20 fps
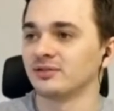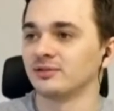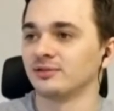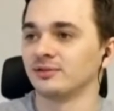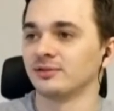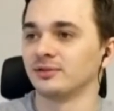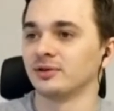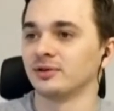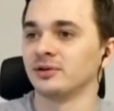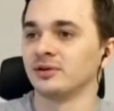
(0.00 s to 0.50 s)

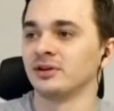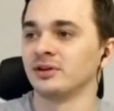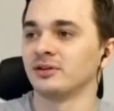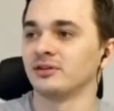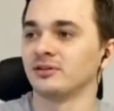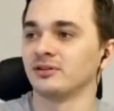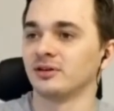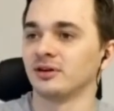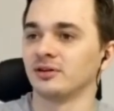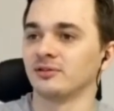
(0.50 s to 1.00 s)
we
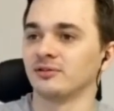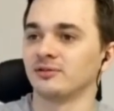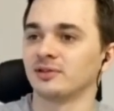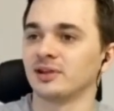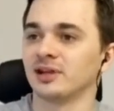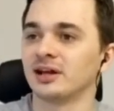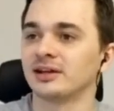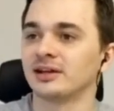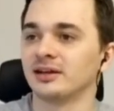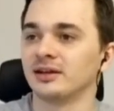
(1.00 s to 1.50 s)
see
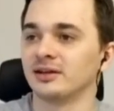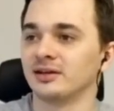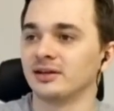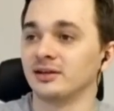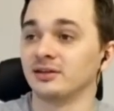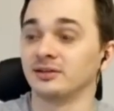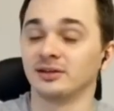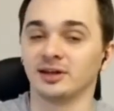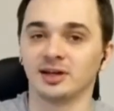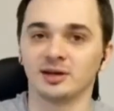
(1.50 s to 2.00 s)
a
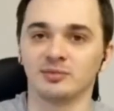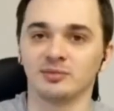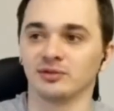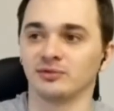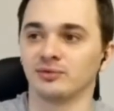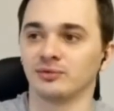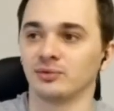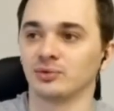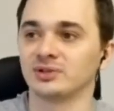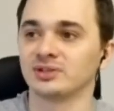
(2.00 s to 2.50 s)
pretty
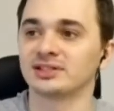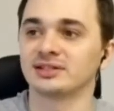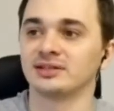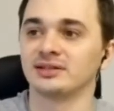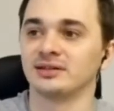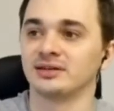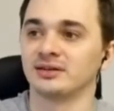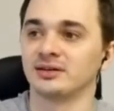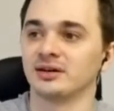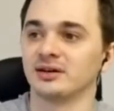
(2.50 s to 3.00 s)
high
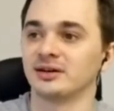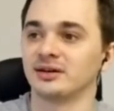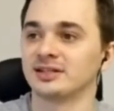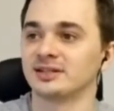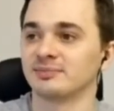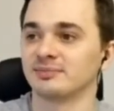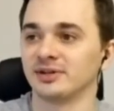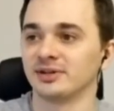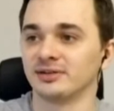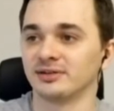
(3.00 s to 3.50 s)

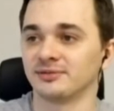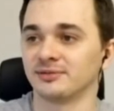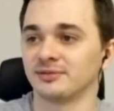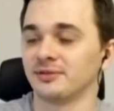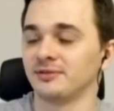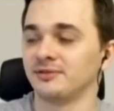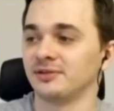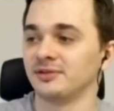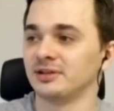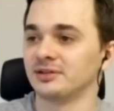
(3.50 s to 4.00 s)
value
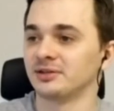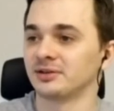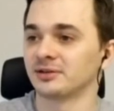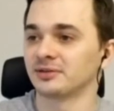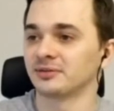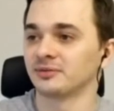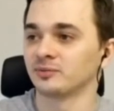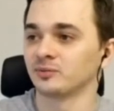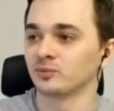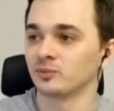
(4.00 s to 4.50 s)

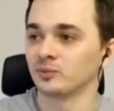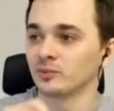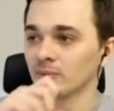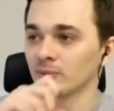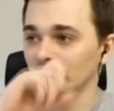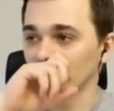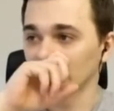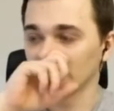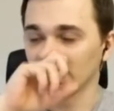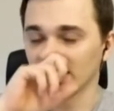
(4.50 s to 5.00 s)
in the
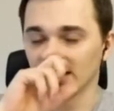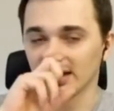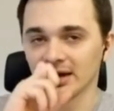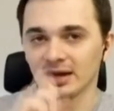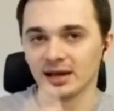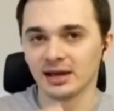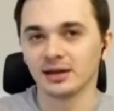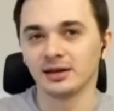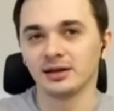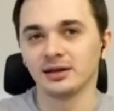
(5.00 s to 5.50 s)

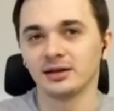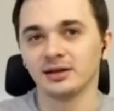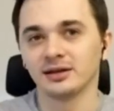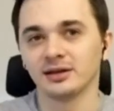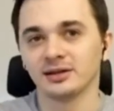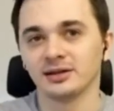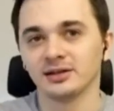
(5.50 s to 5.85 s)
enable